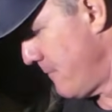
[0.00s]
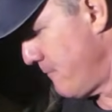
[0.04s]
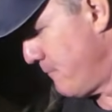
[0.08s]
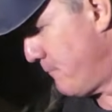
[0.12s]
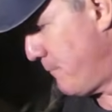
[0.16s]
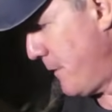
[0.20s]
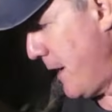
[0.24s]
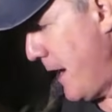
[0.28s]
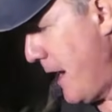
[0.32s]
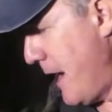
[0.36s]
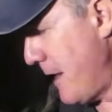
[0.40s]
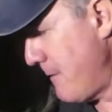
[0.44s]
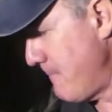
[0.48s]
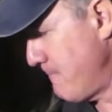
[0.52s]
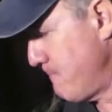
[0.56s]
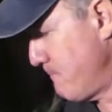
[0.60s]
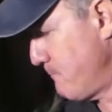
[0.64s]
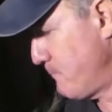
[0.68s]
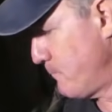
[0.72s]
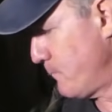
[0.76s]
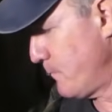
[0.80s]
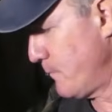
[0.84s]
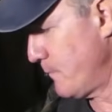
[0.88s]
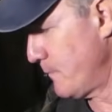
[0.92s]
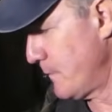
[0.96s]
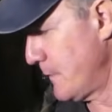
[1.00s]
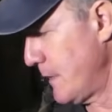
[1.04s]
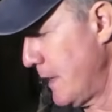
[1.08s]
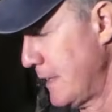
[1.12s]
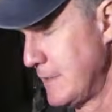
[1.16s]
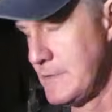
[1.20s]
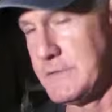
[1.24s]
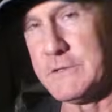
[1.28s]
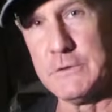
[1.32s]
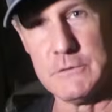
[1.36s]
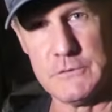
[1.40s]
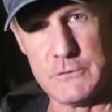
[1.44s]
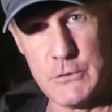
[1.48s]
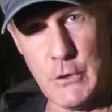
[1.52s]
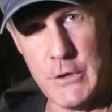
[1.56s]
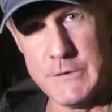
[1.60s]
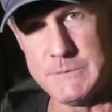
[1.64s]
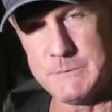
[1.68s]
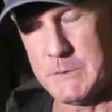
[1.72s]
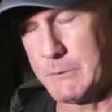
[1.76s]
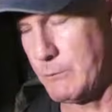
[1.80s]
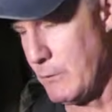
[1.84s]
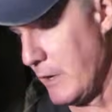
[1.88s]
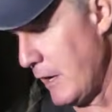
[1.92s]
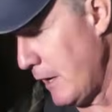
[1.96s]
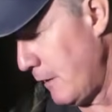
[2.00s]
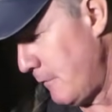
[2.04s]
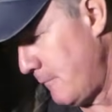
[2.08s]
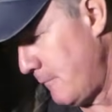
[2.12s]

But it still serves me well,